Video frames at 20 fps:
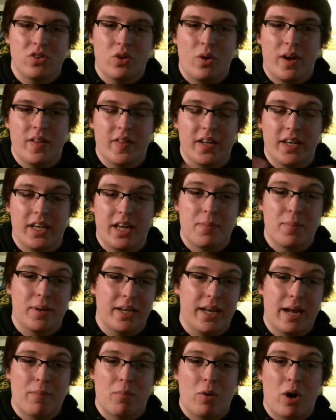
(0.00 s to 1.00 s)
So I think him
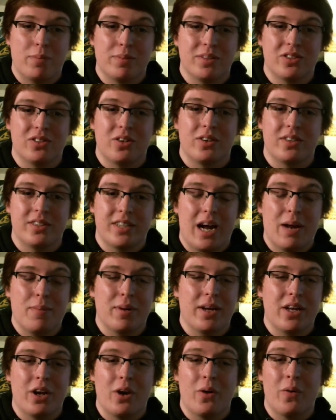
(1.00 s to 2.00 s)
and Cam Robinson are tied.
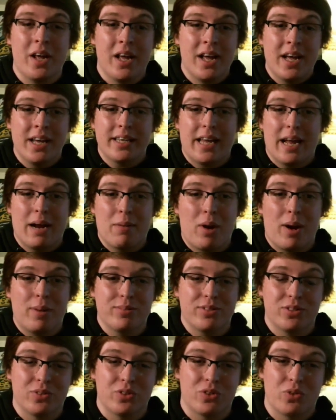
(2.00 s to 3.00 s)
But, you know, Cam
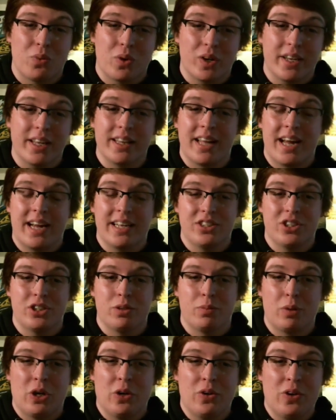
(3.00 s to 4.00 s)
Robinson was a rookie last
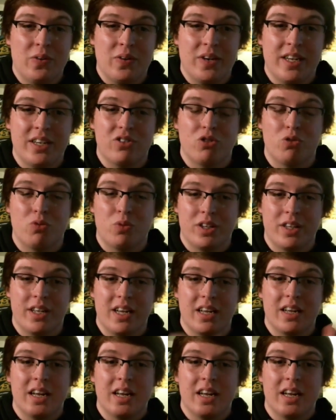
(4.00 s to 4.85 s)
year, bro. You need to really